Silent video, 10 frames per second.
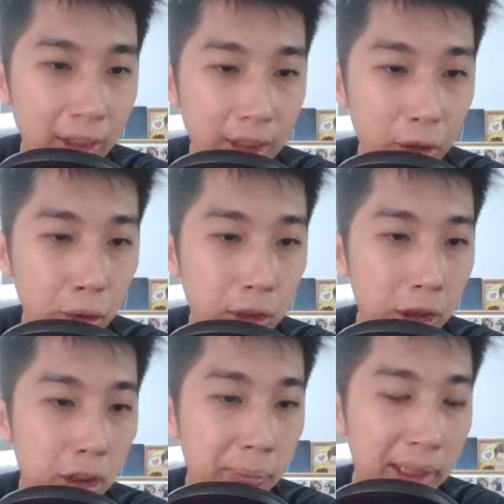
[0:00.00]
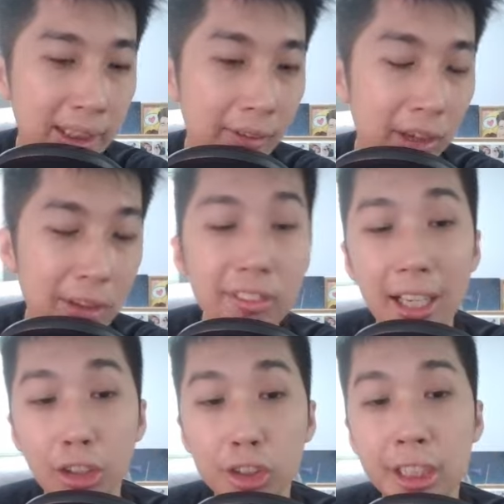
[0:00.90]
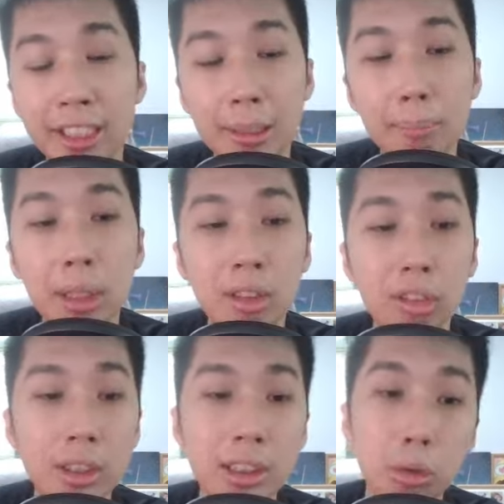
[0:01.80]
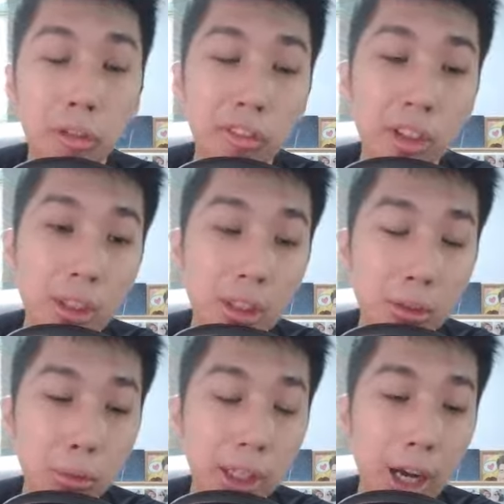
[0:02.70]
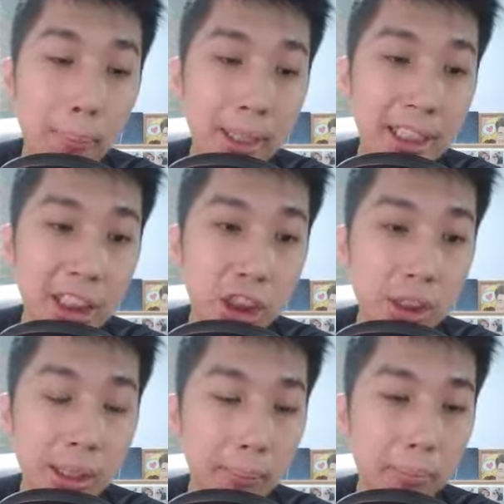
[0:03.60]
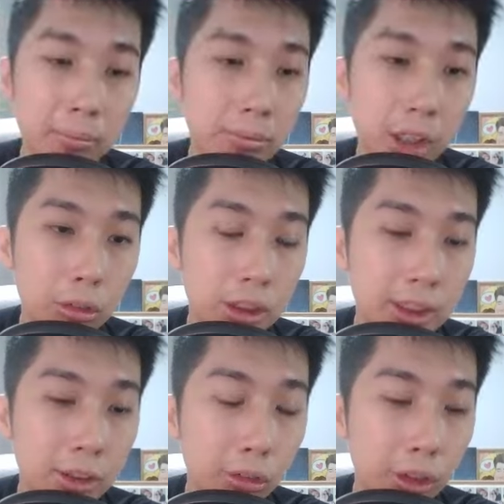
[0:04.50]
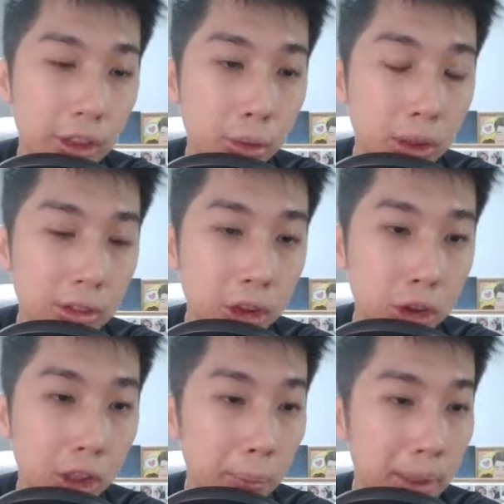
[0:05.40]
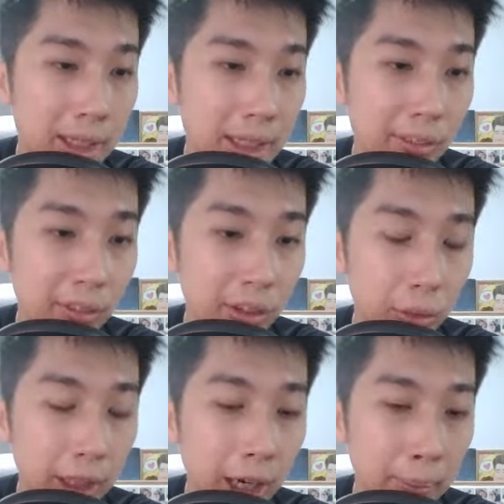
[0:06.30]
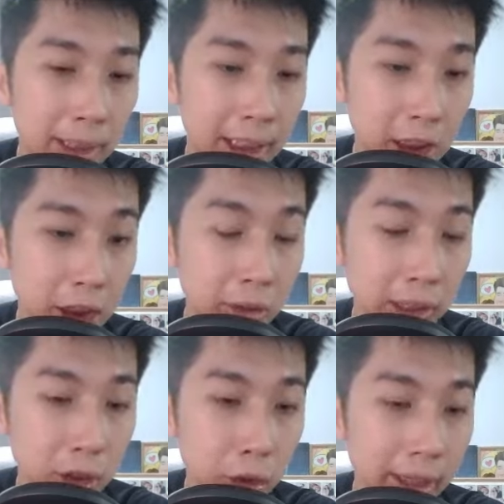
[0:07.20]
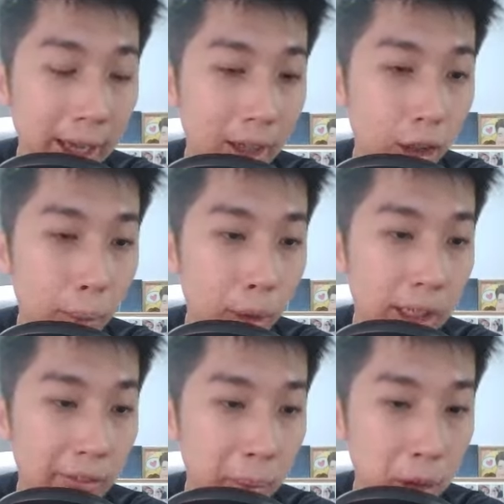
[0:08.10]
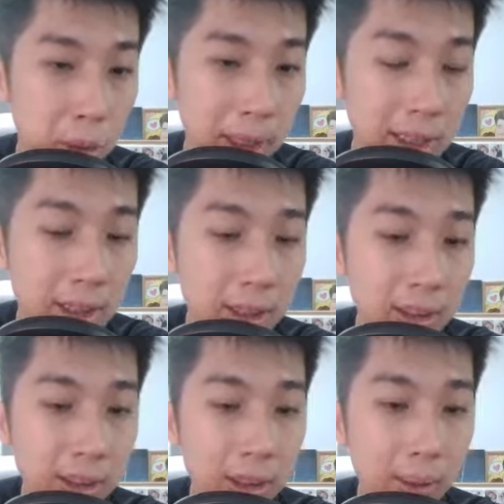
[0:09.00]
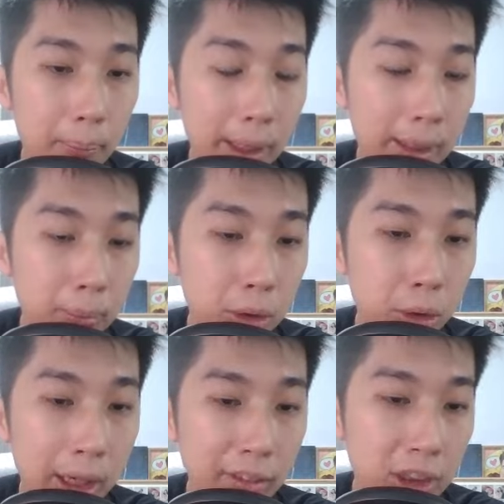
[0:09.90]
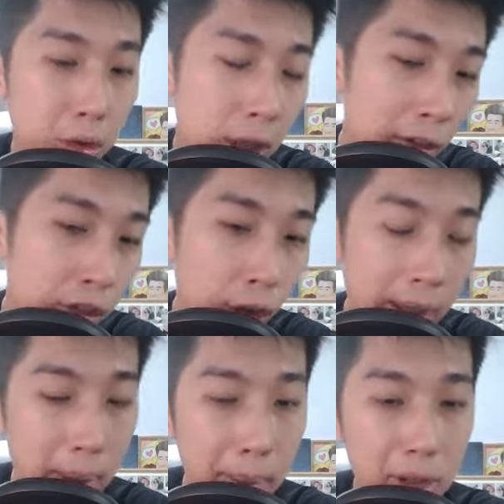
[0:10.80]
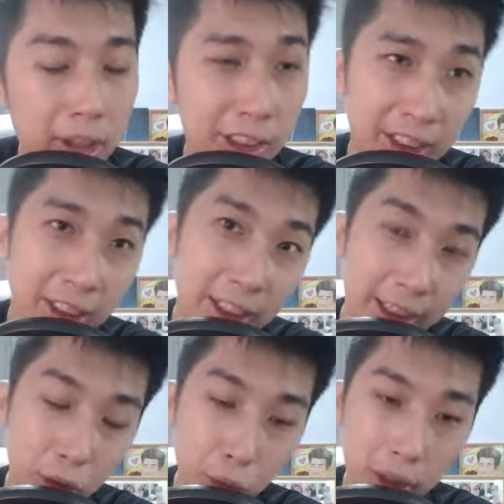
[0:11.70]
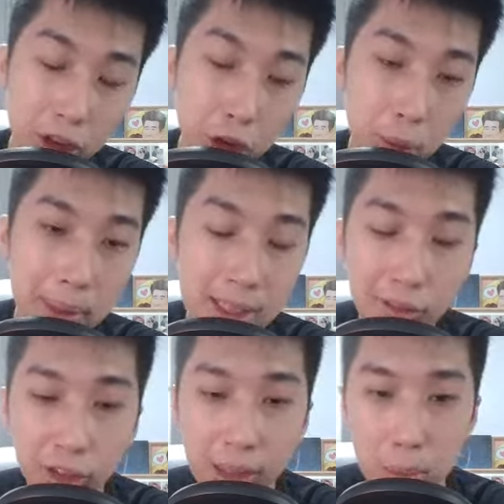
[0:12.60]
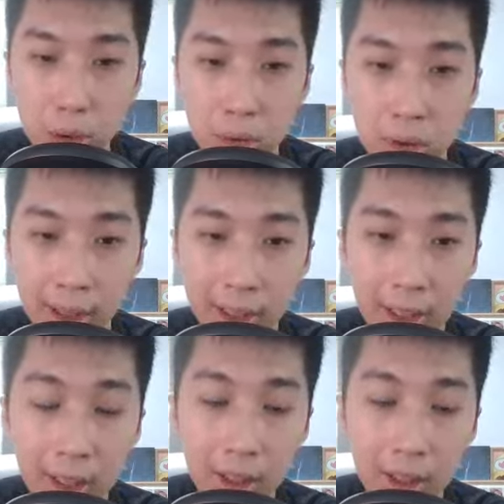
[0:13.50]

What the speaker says: Now 2003 PSF, if they are launching at the same price, of course this without harmonization, I'll just go for the 2300 PSF without harmonization, right? So you get a lot more livable space. But TEMBUSU Grand, if it's 2004, then maybe you consider 2003 PSF for TEMBUSU Grand.